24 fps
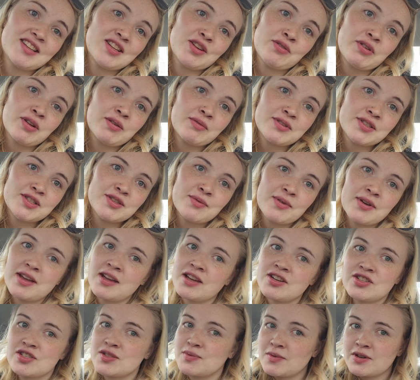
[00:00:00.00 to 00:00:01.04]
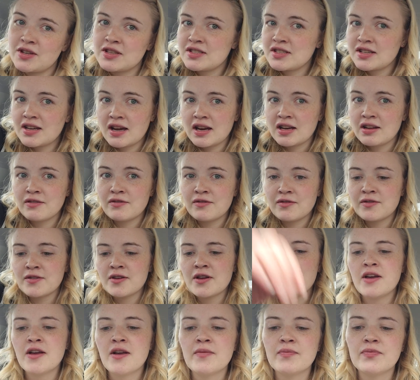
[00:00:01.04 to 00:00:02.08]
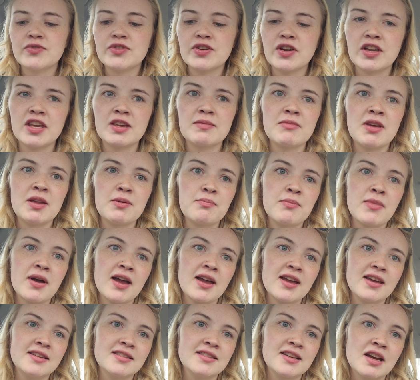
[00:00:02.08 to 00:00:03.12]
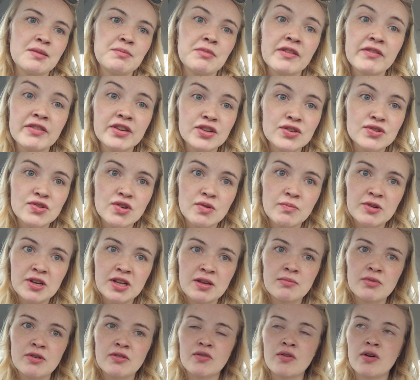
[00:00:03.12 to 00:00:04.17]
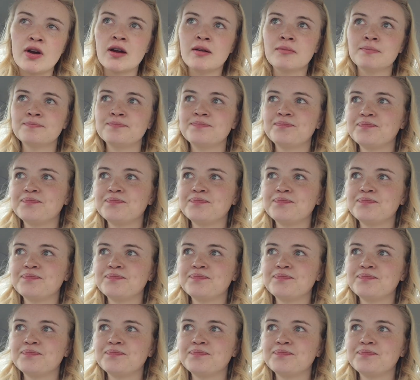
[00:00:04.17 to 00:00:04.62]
didn't know what I was doing. I just wanted to kind of document my time living in Germany before.